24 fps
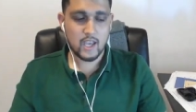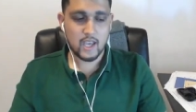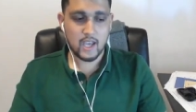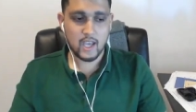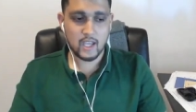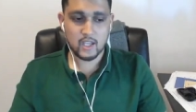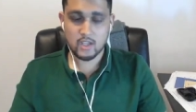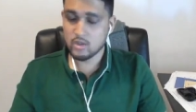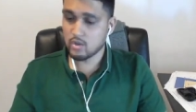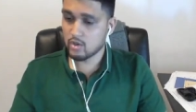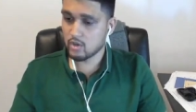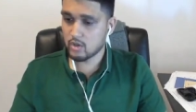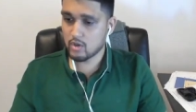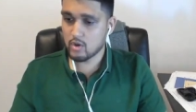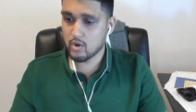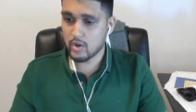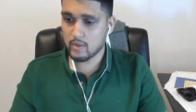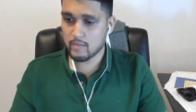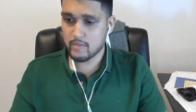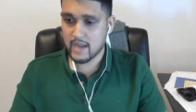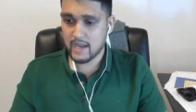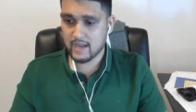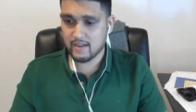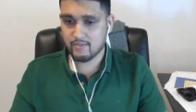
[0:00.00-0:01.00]
and you're
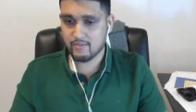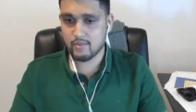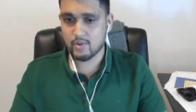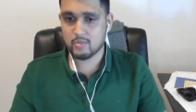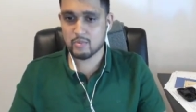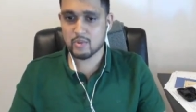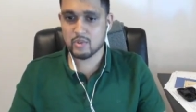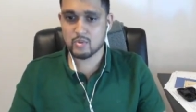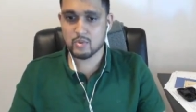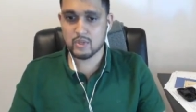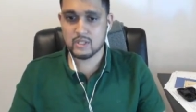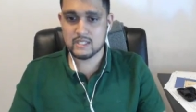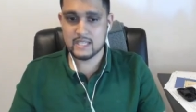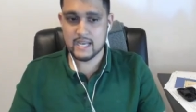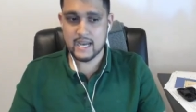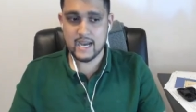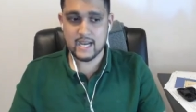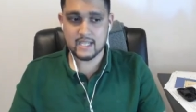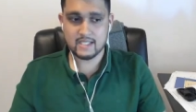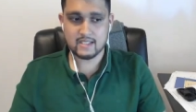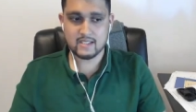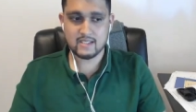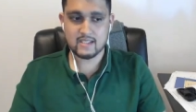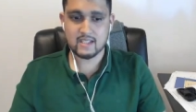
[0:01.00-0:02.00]
going back and forth between
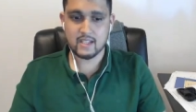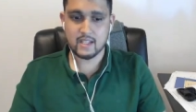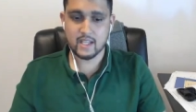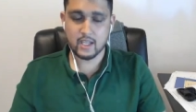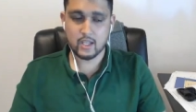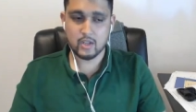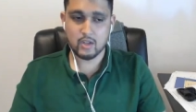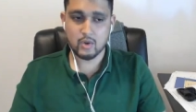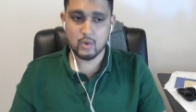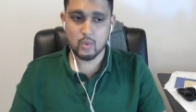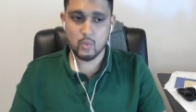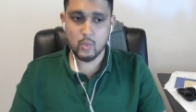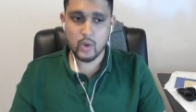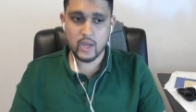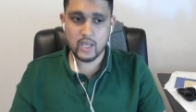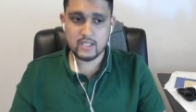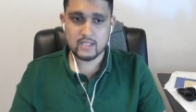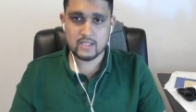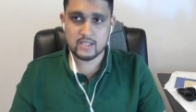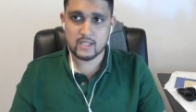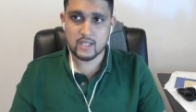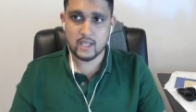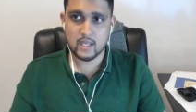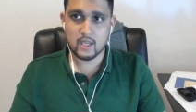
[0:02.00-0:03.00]
tasks, like you're
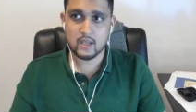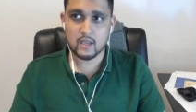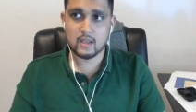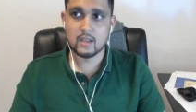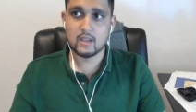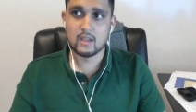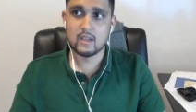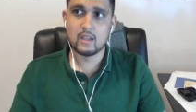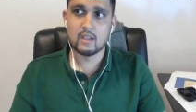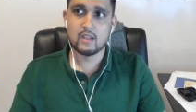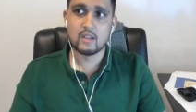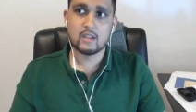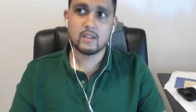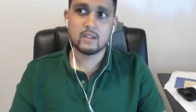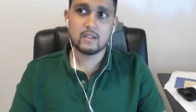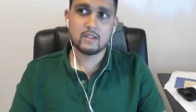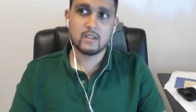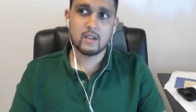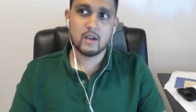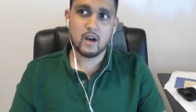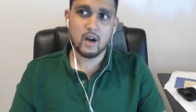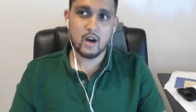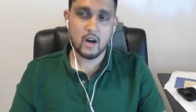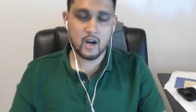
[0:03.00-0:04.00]
wasting
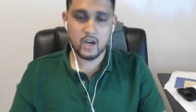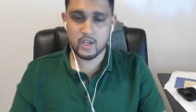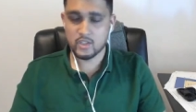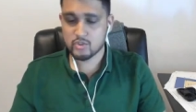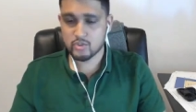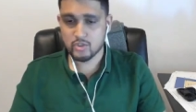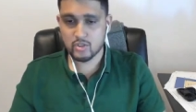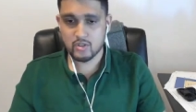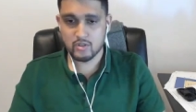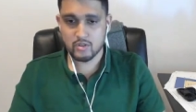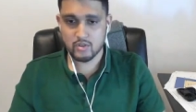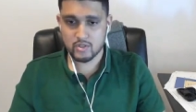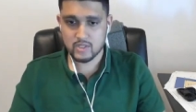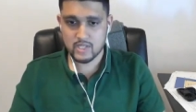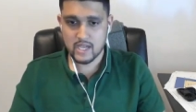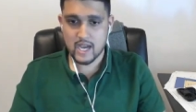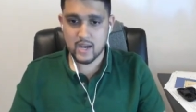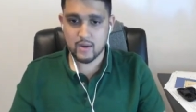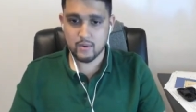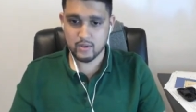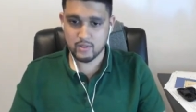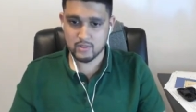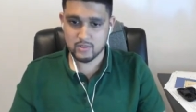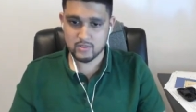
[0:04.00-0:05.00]
one hundred of those
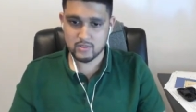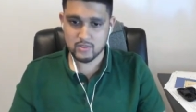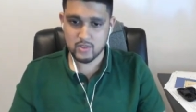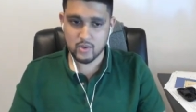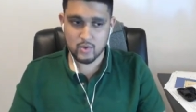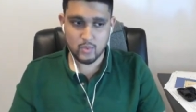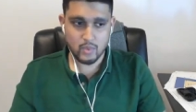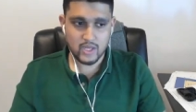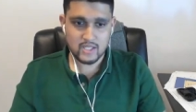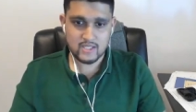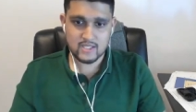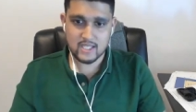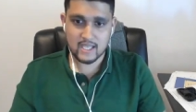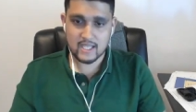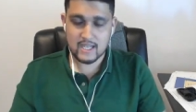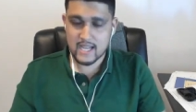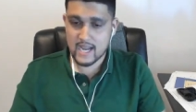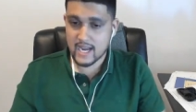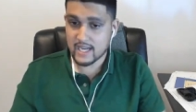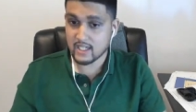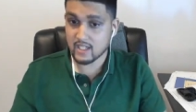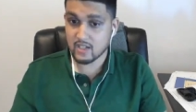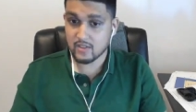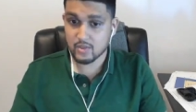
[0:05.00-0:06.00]
hours. You're wasting
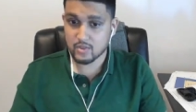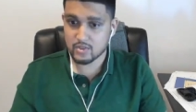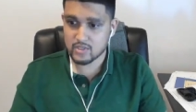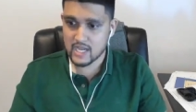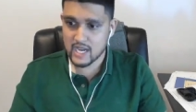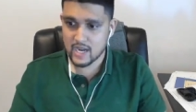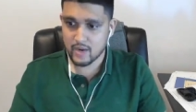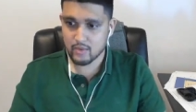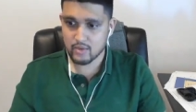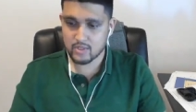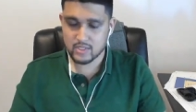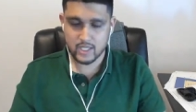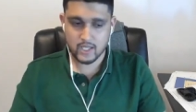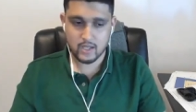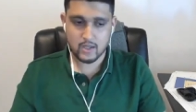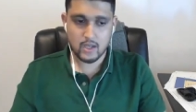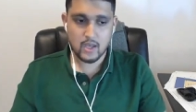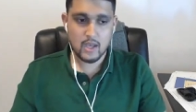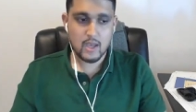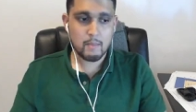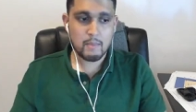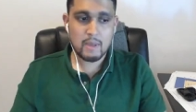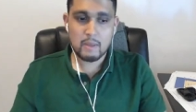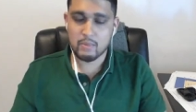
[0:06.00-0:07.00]
ninety of those hours. Like
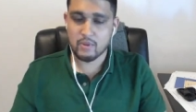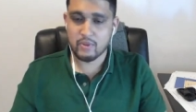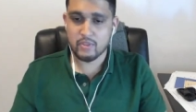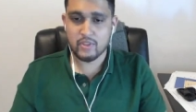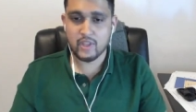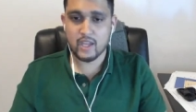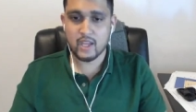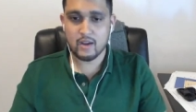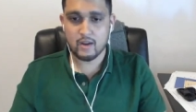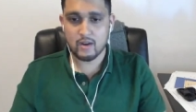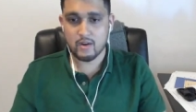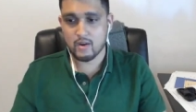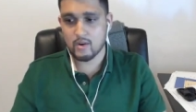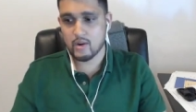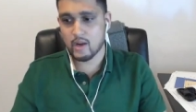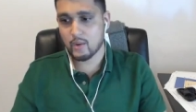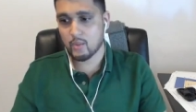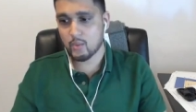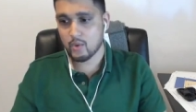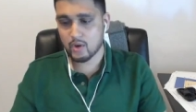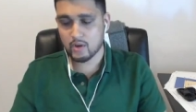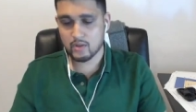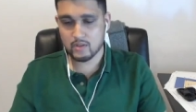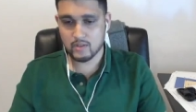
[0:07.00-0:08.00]
people think, oh, I
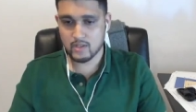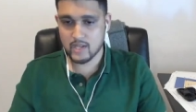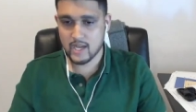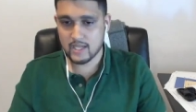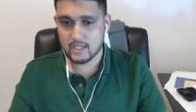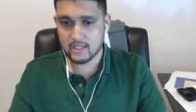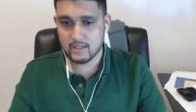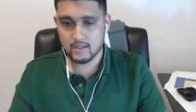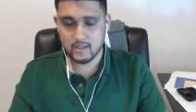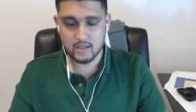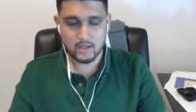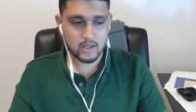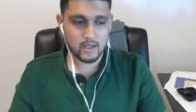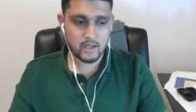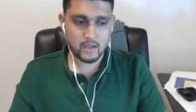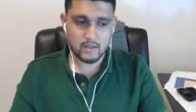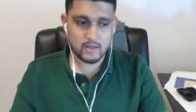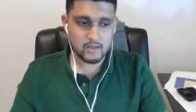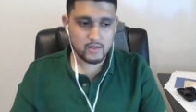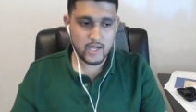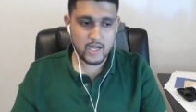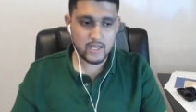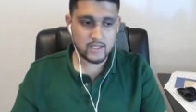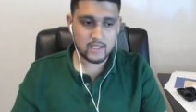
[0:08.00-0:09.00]
work nine, uh,
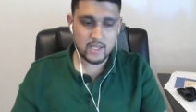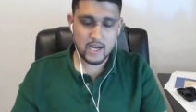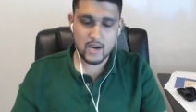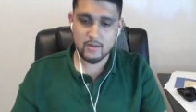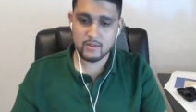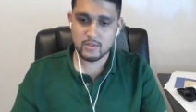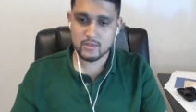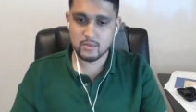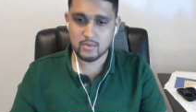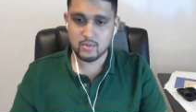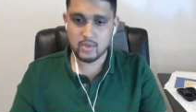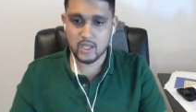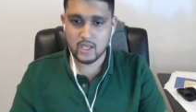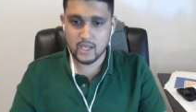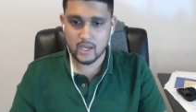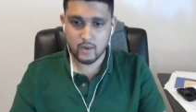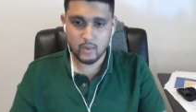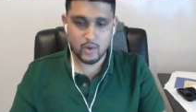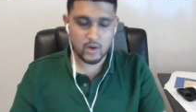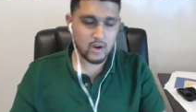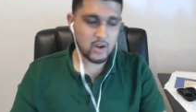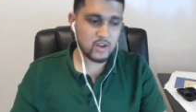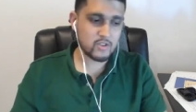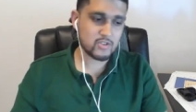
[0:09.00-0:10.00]
ninety hours a week. I
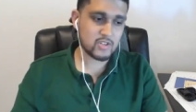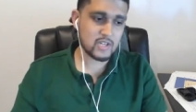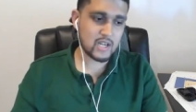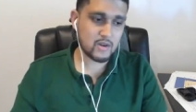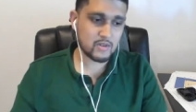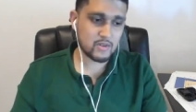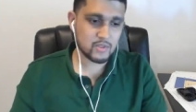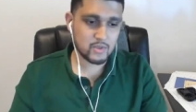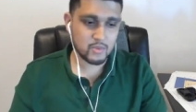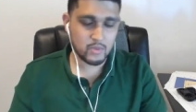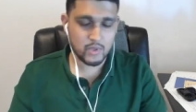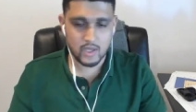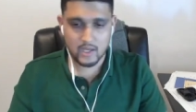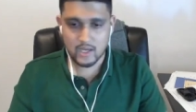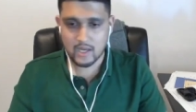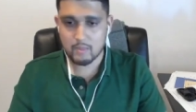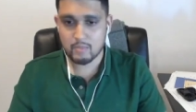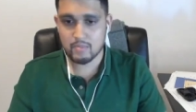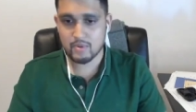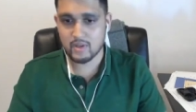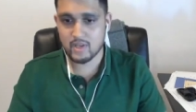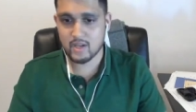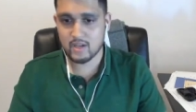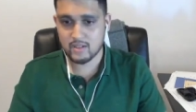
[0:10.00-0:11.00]
work one hundred hours a week.
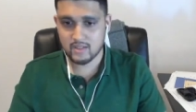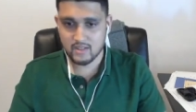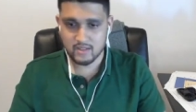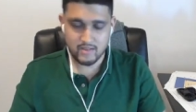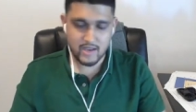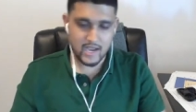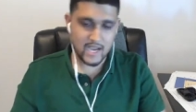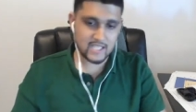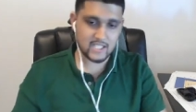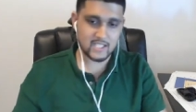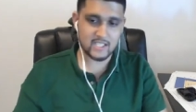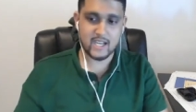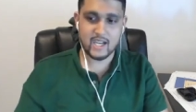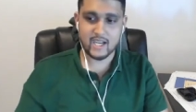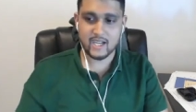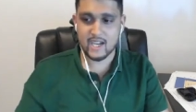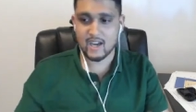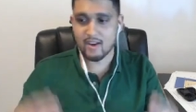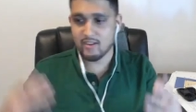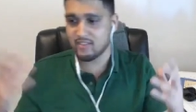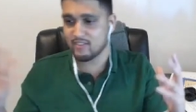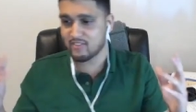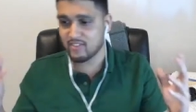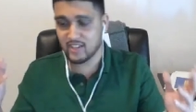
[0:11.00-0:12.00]
I'm productive. Hashtag
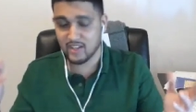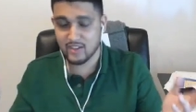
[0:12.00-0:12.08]
Gary V.